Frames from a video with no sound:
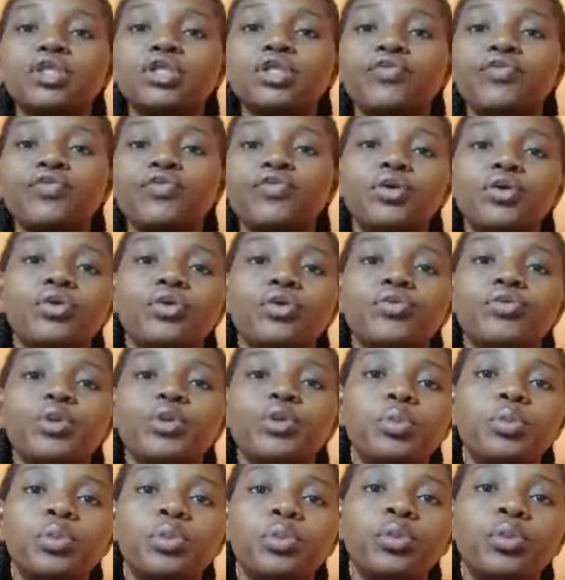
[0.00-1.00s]
of a lot of
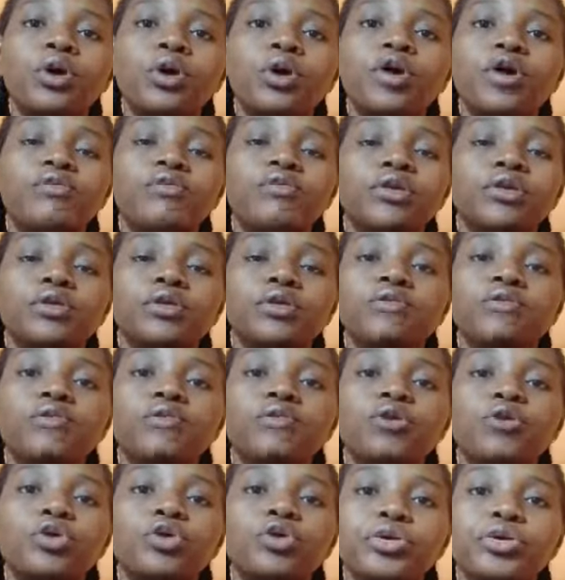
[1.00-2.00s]
people who have been
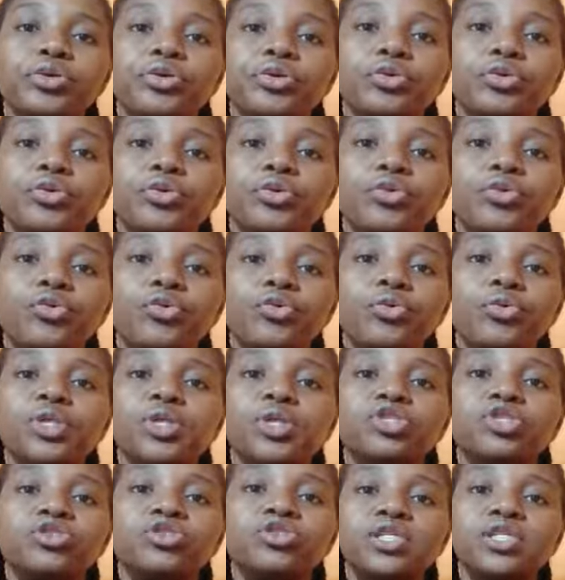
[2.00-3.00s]
following you, who will be
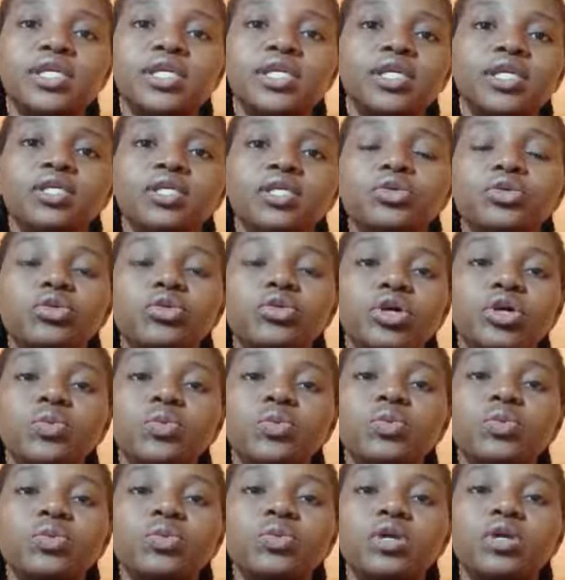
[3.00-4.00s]
interested in knowing
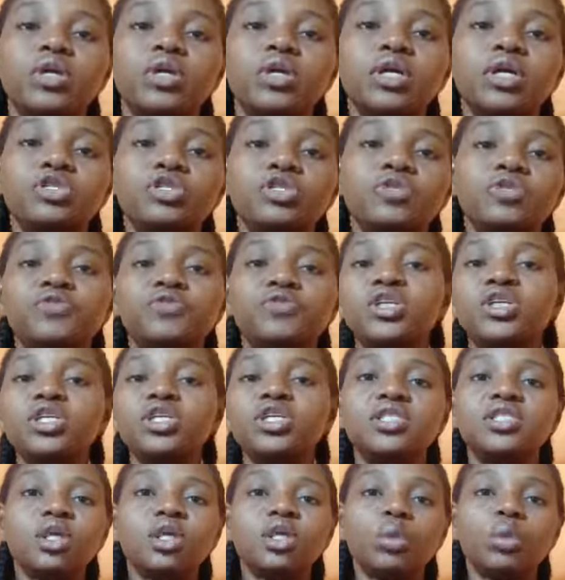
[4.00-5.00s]
that you've
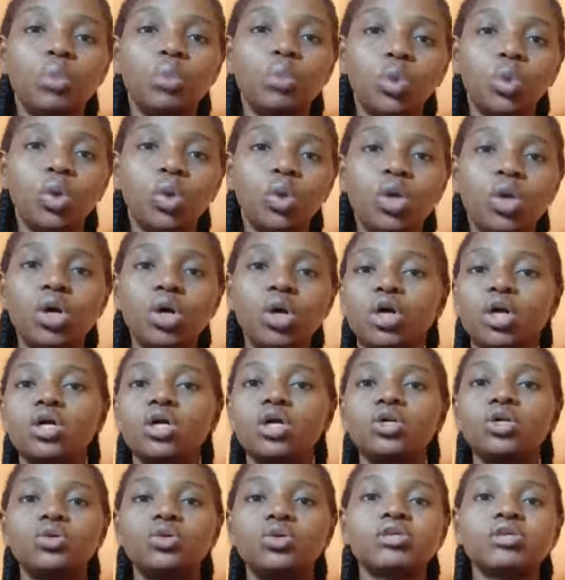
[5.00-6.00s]
released a book.
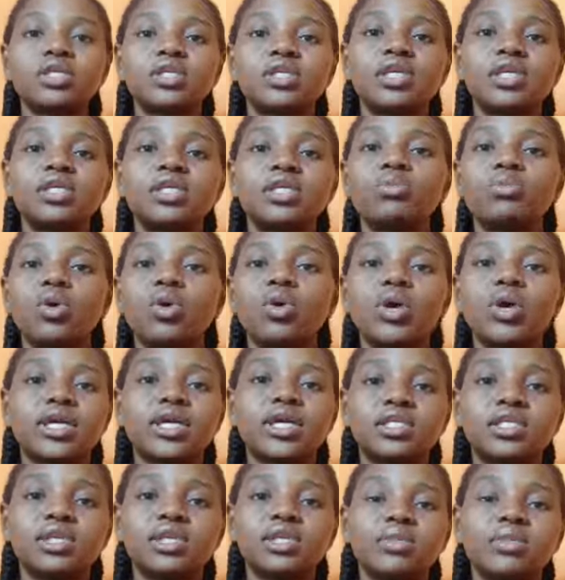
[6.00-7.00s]
You can send bulk
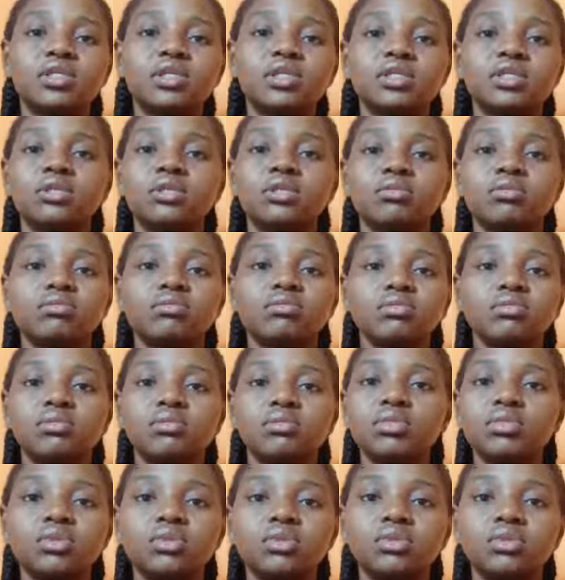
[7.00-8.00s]
SMS
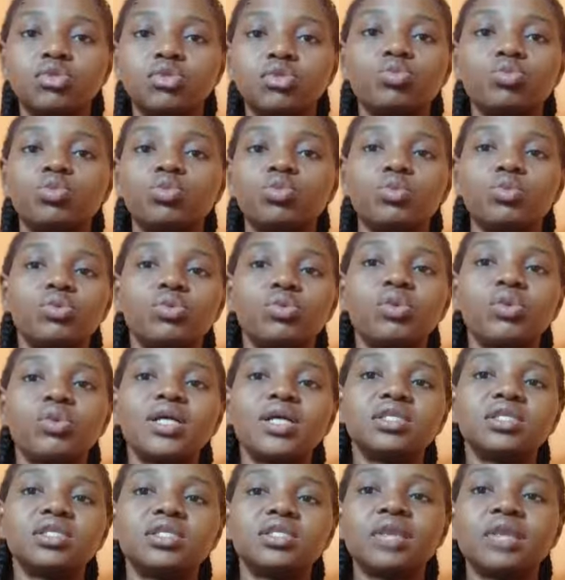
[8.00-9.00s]
to people and
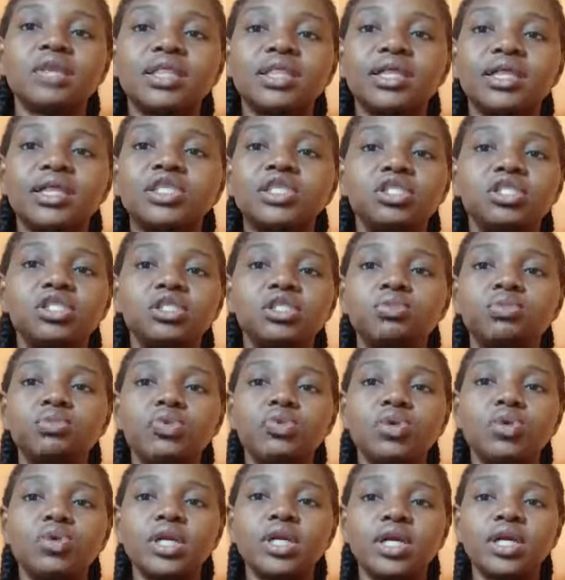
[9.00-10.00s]
attach the book
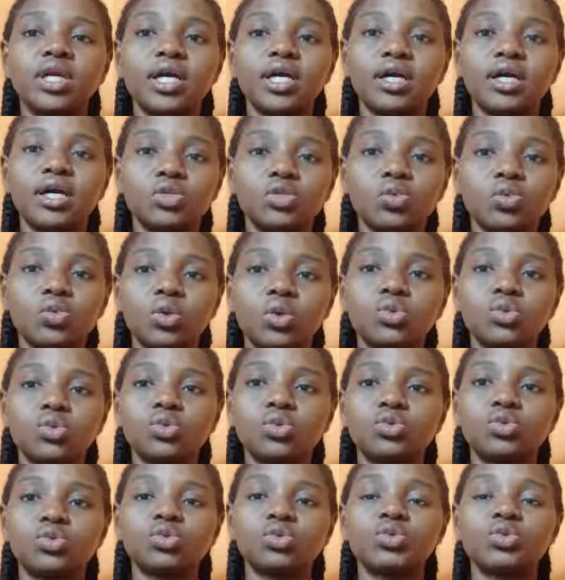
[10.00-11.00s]
link as well
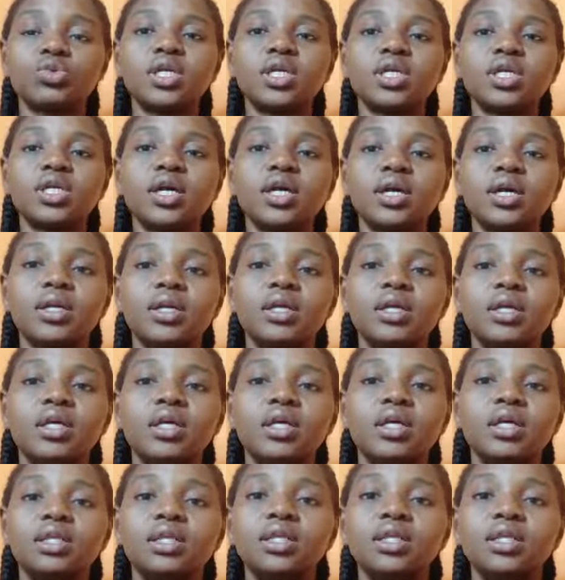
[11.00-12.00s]
to where they can,
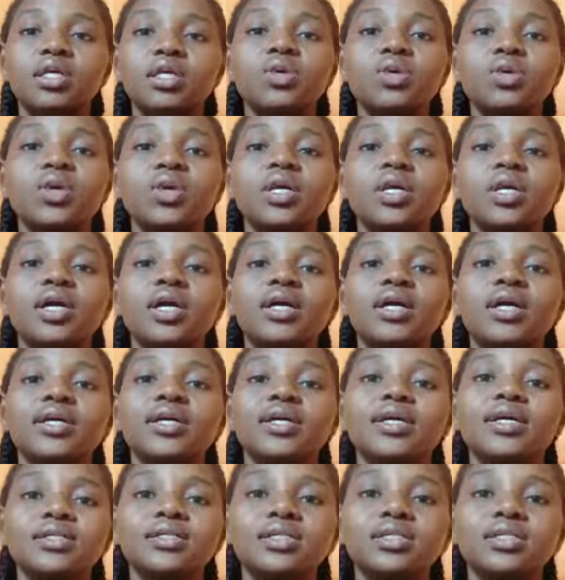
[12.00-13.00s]
the link where they can
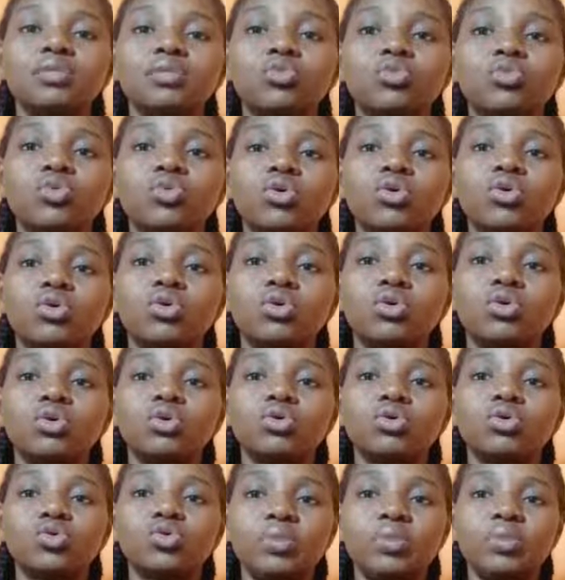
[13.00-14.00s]
get the book
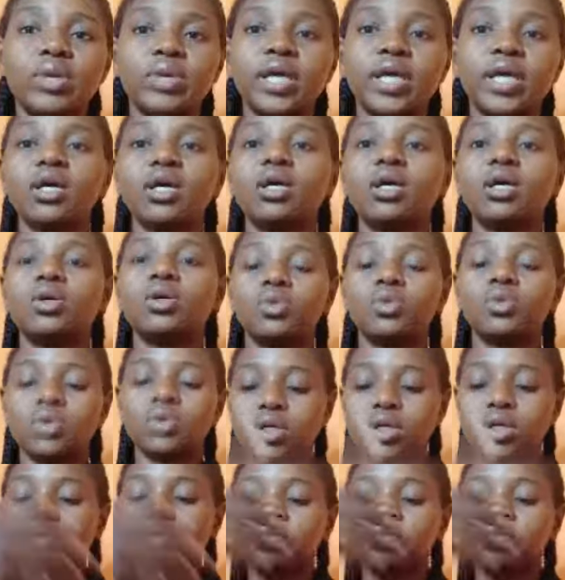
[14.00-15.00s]
to buy. Okay,